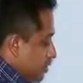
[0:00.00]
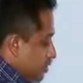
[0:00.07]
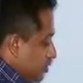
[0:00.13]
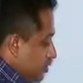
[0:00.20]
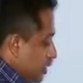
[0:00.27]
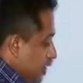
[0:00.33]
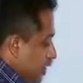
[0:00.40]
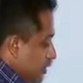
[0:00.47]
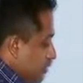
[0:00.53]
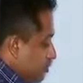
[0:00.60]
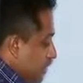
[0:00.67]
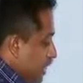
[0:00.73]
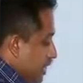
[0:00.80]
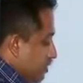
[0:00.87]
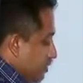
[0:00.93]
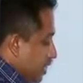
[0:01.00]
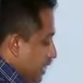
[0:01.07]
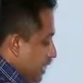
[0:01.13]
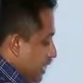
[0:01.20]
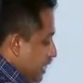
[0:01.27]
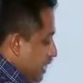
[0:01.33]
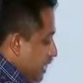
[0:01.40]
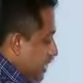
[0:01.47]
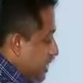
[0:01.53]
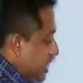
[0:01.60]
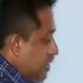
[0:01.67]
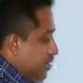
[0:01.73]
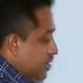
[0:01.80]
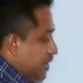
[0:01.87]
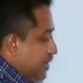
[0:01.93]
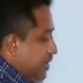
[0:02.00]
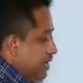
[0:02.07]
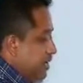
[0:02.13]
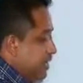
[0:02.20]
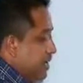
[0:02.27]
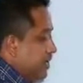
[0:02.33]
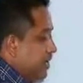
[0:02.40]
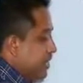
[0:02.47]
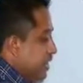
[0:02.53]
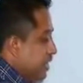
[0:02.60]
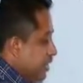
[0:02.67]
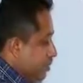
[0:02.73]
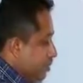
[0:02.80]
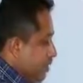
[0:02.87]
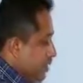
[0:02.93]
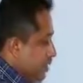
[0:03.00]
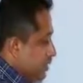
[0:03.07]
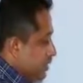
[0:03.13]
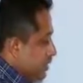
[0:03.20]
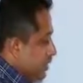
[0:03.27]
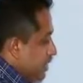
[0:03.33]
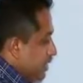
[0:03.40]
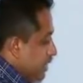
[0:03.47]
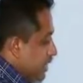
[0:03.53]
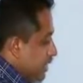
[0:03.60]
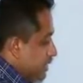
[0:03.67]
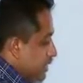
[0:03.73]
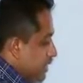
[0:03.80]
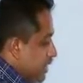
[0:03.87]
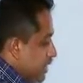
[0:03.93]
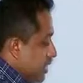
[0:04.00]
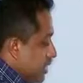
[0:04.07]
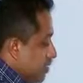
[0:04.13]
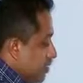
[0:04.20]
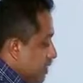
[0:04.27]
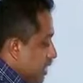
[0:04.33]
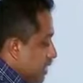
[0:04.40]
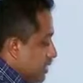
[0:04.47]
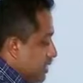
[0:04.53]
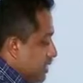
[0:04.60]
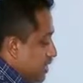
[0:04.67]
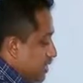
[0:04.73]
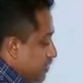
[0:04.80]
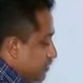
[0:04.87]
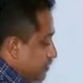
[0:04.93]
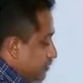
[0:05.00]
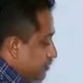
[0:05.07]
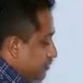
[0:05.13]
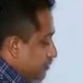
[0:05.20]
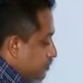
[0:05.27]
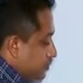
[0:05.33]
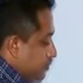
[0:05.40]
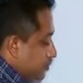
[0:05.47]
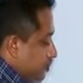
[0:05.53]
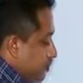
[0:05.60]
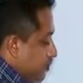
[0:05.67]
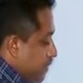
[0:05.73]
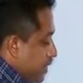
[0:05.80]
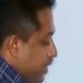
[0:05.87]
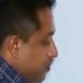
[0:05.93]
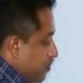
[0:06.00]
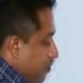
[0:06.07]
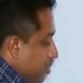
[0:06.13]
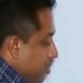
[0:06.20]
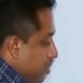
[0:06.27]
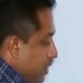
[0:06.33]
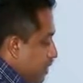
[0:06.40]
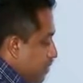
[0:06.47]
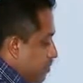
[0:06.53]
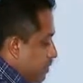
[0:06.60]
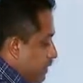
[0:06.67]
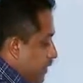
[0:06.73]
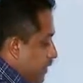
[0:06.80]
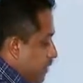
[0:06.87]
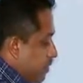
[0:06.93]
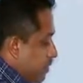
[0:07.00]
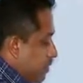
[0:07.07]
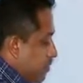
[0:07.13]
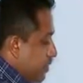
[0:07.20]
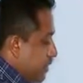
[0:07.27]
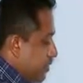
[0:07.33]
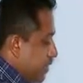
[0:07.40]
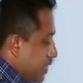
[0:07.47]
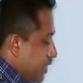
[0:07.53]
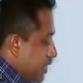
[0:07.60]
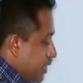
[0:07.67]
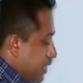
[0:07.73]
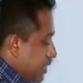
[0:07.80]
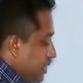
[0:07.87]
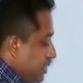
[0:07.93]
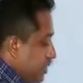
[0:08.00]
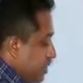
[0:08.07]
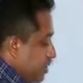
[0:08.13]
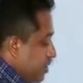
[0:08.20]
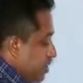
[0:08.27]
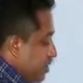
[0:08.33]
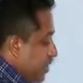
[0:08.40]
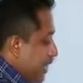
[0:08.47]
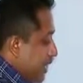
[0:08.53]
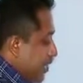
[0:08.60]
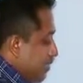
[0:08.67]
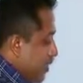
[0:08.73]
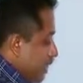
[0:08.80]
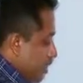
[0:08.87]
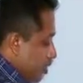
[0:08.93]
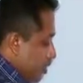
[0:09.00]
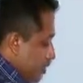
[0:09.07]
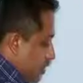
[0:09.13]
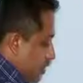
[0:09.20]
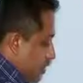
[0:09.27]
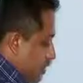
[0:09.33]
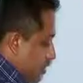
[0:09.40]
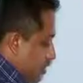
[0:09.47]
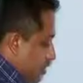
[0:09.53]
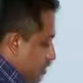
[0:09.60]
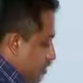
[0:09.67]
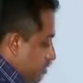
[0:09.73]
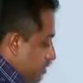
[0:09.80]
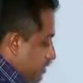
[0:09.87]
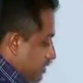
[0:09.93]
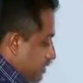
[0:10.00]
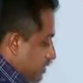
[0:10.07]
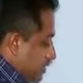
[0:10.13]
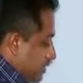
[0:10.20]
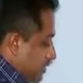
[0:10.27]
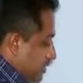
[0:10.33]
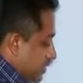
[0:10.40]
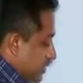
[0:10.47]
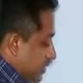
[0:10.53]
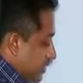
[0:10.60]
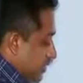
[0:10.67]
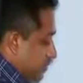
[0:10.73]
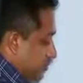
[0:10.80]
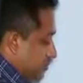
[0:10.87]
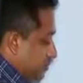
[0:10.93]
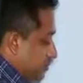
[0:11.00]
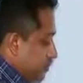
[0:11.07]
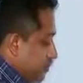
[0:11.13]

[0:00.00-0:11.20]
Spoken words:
So let's multiply and divide the numbers, let's say by 3. So when I am going to multiply and divide by 3, 21 into 3 we are going to get 63